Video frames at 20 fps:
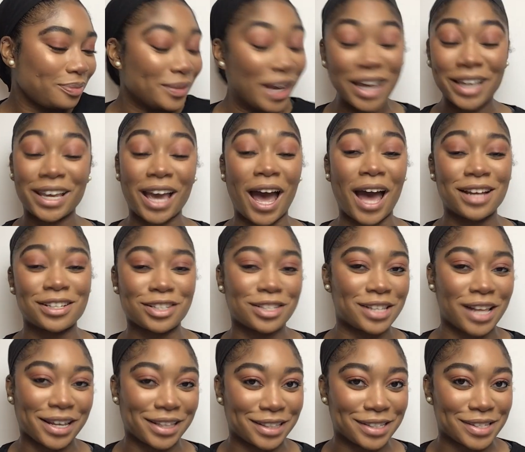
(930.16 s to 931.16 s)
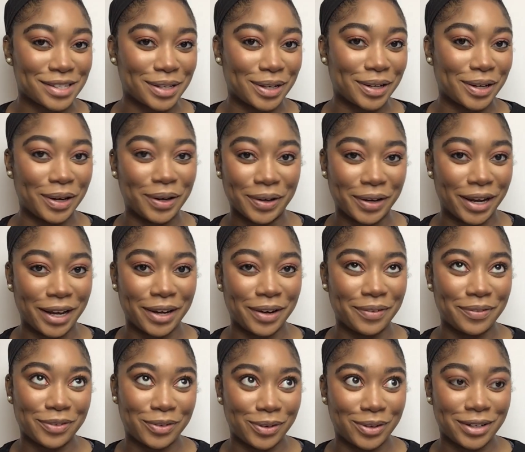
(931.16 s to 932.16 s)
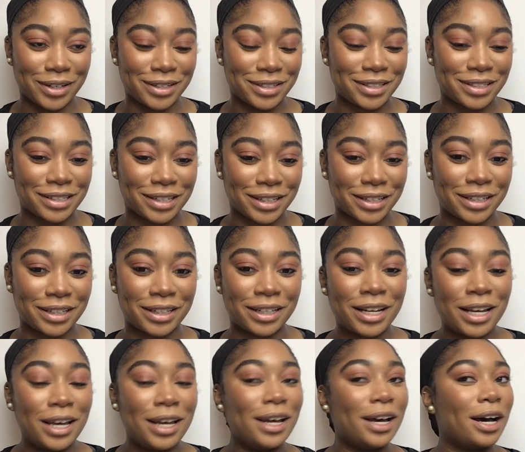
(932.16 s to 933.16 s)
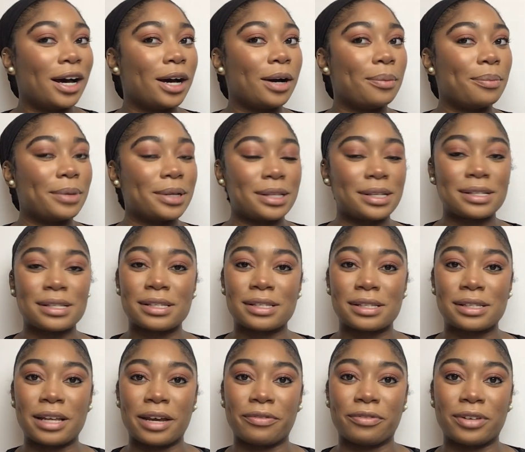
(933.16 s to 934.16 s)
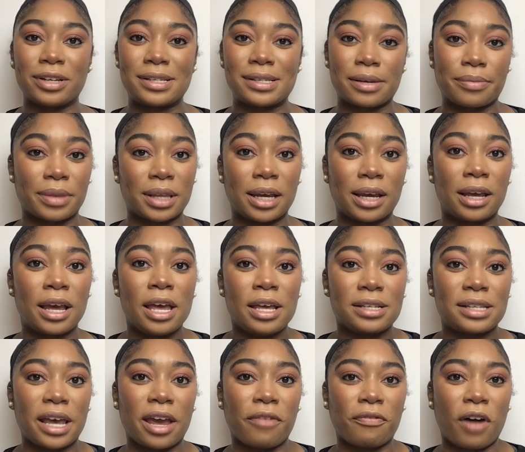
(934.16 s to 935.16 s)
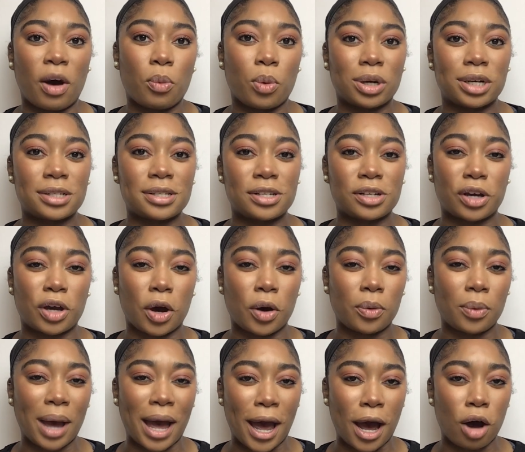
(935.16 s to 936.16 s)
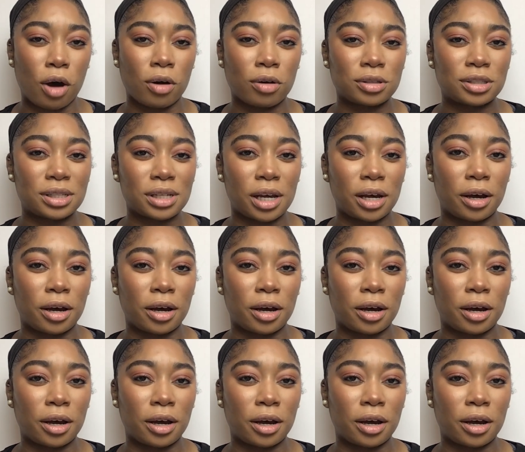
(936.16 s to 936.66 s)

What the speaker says: yeah, I just like this look. Okay, of course, but this is definitely something, say if I wanted to go out,